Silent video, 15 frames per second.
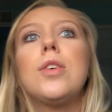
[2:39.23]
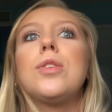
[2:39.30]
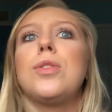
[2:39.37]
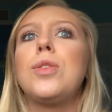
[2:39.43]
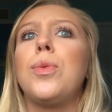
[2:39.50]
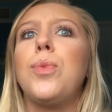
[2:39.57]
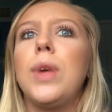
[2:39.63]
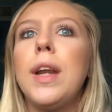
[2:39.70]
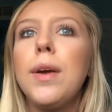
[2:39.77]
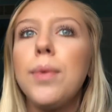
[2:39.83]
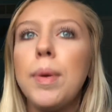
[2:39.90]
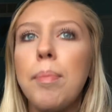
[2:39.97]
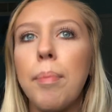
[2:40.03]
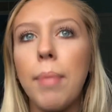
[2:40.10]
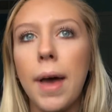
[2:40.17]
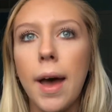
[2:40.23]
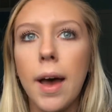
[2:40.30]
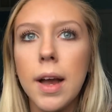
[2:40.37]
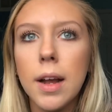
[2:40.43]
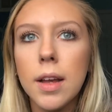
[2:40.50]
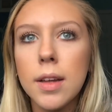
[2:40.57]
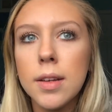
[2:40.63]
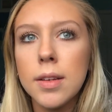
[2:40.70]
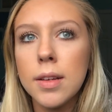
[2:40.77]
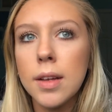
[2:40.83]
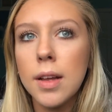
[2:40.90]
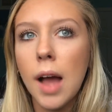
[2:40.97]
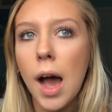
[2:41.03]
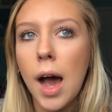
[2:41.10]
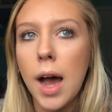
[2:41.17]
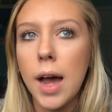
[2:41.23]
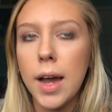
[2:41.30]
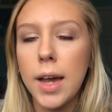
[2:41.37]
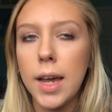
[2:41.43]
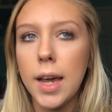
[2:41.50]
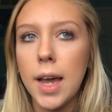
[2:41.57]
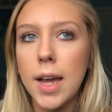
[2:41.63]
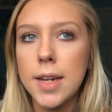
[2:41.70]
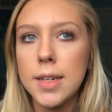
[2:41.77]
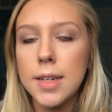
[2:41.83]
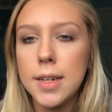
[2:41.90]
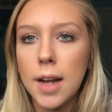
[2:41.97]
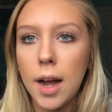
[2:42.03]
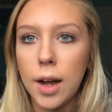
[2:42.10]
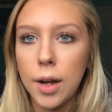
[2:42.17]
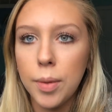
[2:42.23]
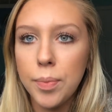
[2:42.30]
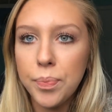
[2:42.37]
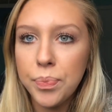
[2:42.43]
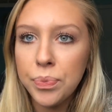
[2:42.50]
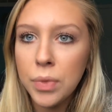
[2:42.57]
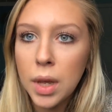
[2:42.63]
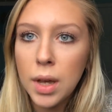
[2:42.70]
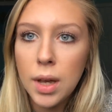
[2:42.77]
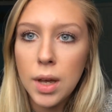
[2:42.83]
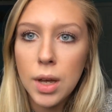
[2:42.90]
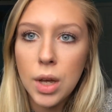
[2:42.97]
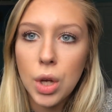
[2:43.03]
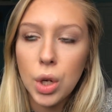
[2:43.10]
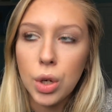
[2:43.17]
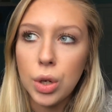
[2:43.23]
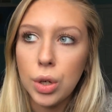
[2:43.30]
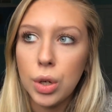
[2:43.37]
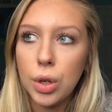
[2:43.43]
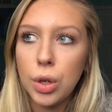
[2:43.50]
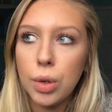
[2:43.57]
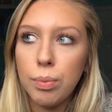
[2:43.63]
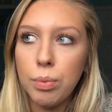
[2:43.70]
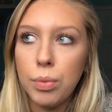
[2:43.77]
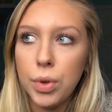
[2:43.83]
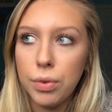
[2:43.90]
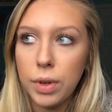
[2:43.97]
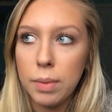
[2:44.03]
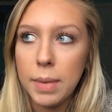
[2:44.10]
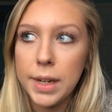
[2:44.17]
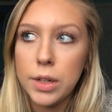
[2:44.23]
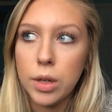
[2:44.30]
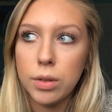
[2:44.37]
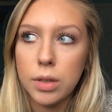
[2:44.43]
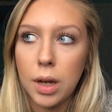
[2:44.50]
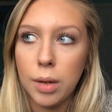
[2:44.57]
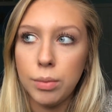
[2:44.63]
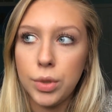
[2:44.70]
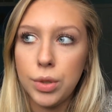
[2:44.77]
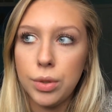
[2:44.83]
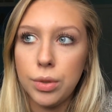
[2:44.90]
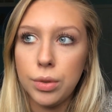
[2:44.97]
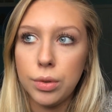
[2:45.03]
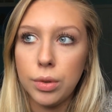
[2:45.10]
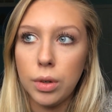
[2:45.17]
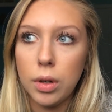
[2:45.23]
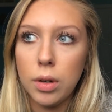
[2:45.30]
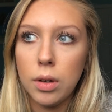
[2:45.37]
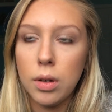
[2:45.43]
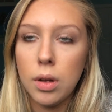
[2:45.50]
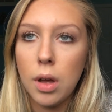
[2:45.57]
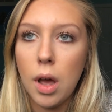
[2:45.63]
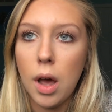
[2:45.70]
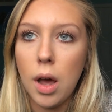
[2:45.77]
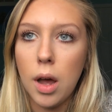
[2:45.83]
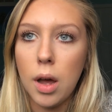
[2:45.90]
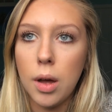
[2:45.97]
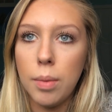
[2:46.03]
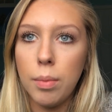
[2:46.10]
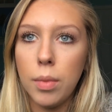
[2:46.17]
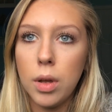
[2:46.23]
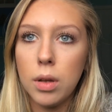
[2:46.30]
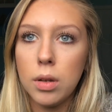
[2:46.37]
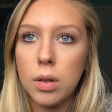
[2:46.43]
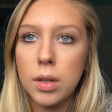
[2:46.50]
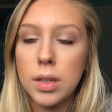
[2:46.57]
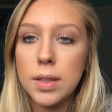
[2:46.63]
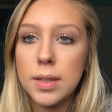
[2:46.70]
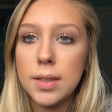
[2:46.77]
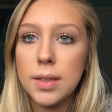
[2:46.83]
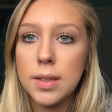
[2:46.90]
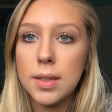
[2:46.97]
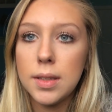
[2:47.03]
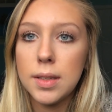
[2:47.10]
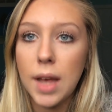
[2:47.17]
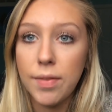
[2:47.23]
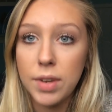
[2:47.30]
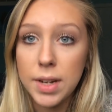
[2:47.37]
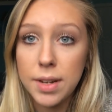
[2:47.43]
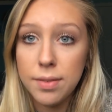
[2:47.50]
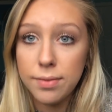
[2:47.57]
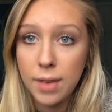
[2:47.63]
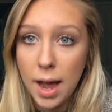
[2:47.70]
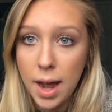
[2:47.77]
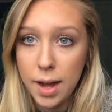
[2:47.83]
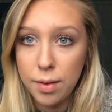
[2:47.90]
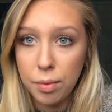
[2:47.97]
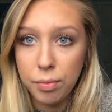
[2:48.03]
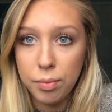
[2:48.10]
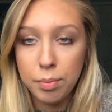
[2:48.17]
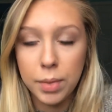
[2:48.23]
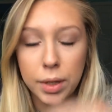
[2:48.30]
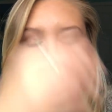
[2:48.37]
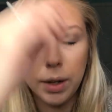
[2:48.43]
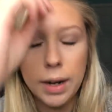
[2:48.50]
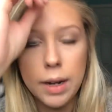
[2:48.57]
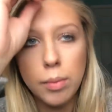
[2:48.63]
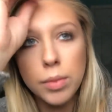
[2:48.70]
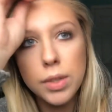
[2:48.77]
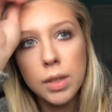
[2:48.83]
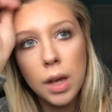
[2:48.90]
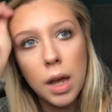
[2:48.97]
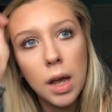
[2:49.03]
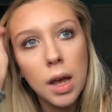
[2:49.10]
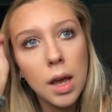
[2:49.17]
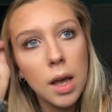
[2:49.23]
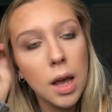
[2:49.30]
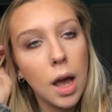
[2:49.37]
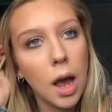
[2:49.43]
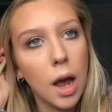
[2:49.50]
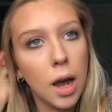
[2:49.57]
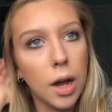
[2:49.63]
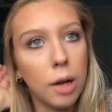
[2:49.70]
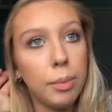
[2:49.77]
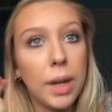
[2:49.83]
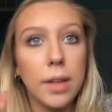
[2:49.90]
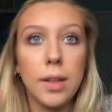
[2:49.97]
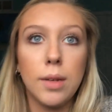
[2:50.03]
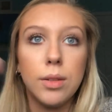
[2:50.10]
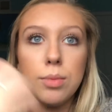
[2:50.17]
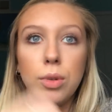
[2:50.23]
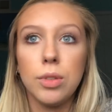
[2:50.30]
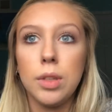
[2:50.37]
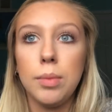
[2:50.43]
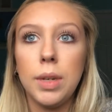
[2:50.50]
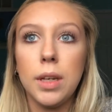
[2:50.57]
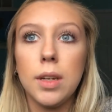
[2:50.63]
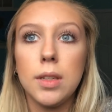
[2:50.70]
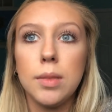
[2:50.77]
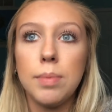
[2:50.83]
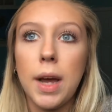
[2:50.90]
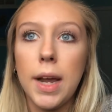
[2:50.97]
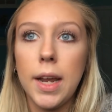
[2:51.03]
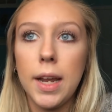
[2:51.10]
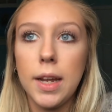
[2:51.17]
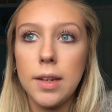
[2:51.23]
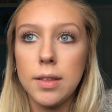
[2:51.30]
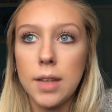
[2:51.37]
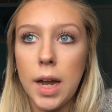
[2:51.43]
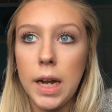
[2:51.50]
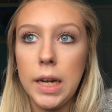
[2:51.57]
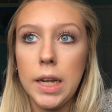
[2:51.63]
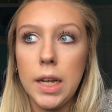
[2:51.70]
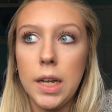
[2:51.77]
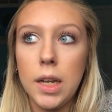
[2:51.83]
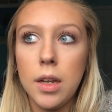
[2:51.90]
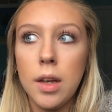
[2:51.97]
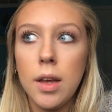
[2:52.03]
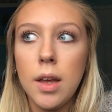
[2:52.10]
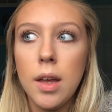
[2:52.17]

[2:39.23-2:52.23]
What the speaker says: So when I went back, I ended up moving my dose up to 75 milligrams. And that was mostly because my anxiety